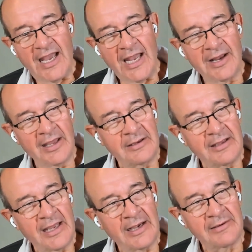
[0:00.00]
and I
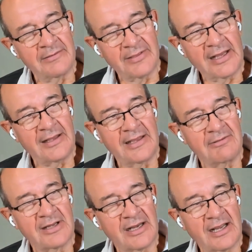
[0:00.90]
and thinking they
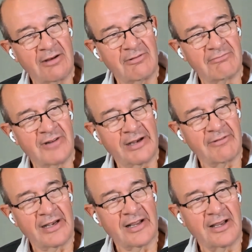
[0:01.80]
were going to go running
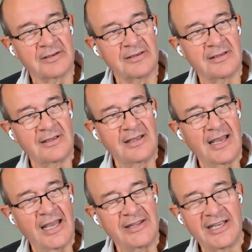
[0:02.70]
around the garden.
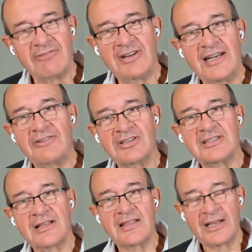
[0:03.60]
And the really
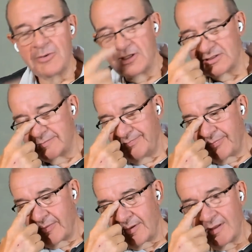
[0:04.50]
interesting thing was
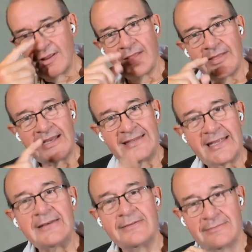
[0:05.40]
they
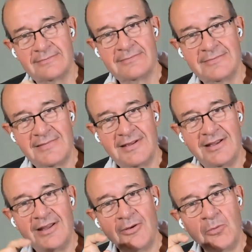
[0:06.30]
didn't.
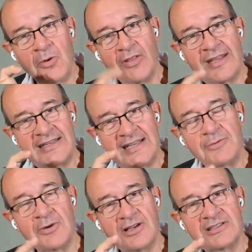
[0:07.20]
What they
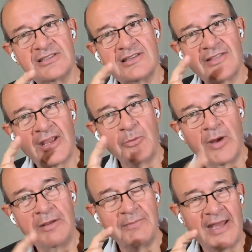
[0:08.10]
did was they
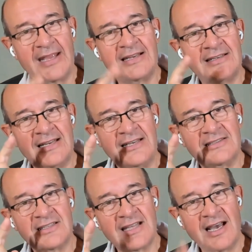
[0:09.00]
went back in,
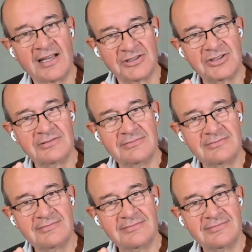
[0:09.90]
into the hutch,
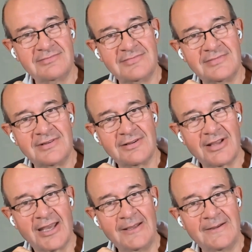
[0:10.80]

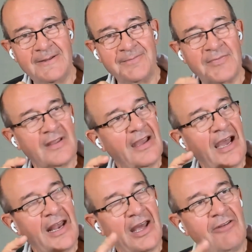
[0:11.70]
okay?
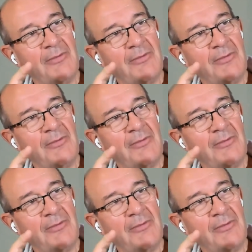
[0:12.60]
And I